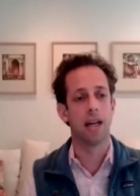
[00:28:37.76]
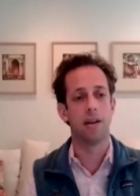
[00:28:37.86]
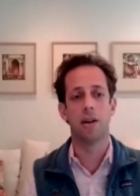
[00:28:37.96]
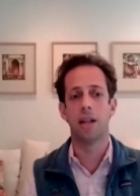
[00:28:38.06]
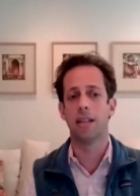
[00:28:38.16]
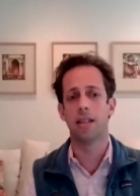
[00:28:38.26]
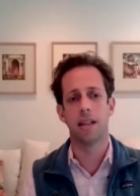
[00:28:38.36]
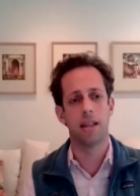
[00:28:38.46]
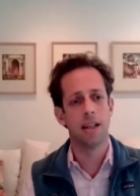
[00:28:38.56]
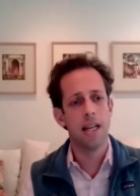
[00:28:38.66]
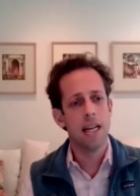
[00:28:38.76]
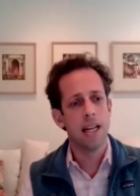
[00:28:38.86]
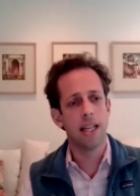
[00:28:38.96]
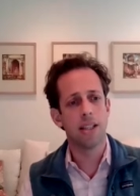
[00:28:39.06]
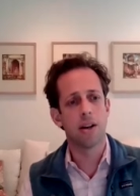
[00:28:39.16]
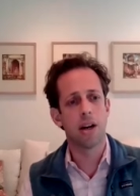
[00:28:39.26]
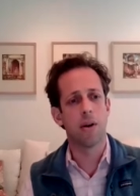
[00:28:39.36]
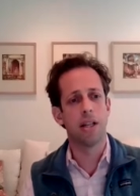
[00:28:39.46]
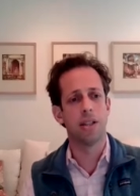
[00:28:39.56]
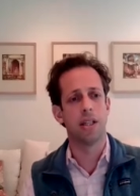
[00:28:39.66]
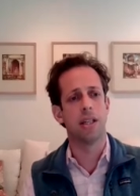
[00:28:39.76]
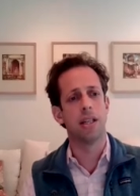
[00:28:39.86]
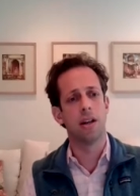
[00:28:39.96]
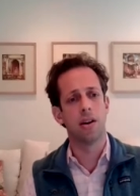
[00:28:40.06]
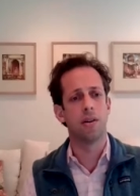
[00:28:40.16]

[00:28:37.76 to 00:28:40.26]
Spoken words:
no, that's a great question.